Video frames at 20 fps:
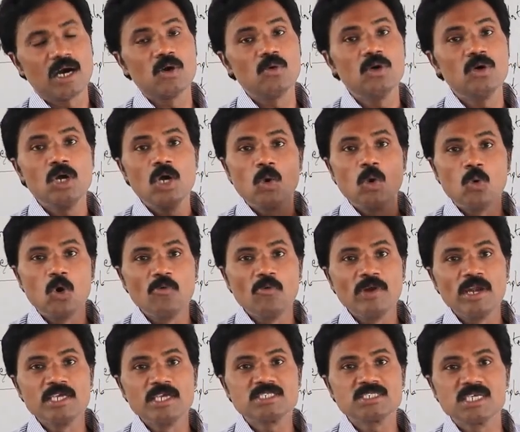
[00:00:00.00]
How
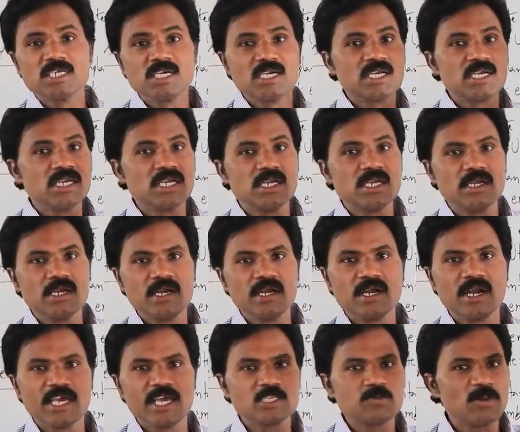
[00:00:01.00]
ovulation
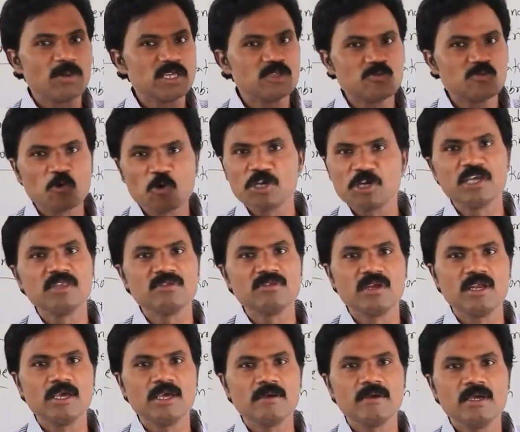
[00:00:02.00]
it takes place
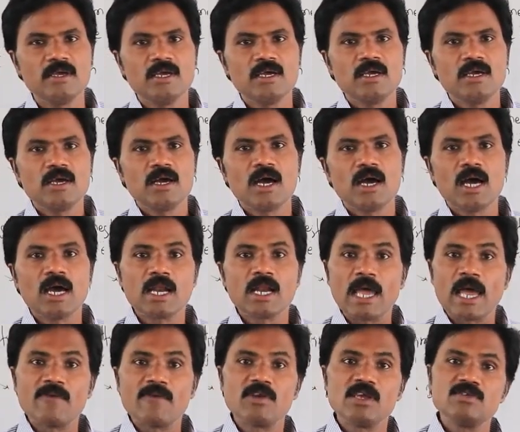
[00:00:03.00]
14th day or
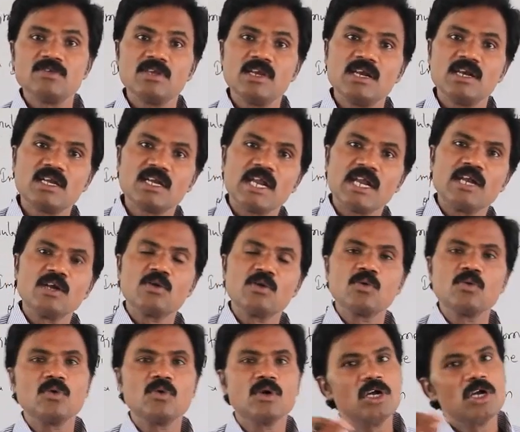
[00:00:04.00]
averagely 10
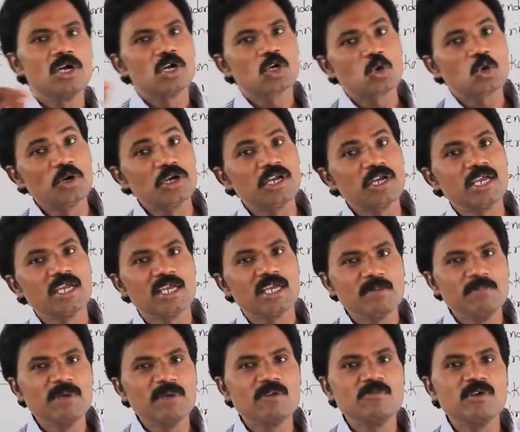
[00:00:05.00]
to 20
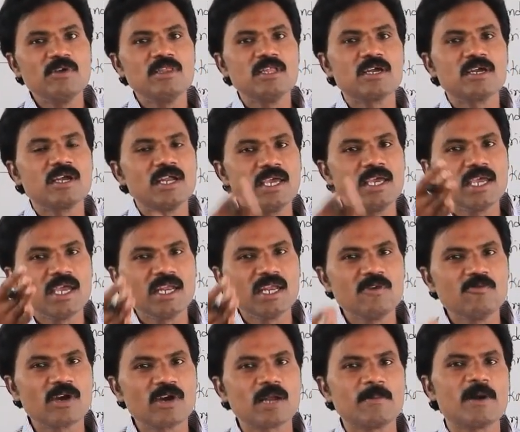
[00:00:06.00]
in between that day,
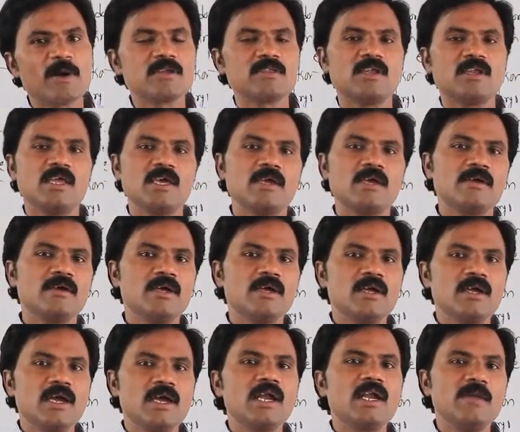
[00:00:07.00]
any one among the day.
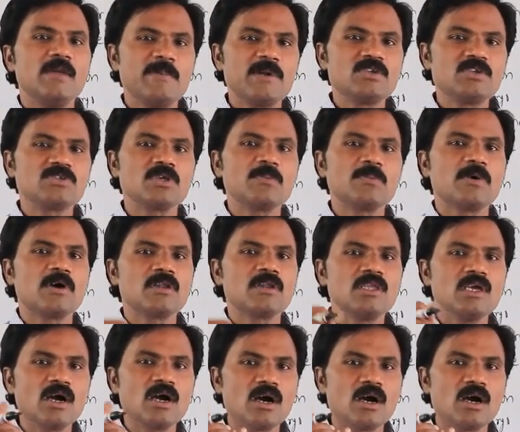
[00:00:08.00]
It depends upon the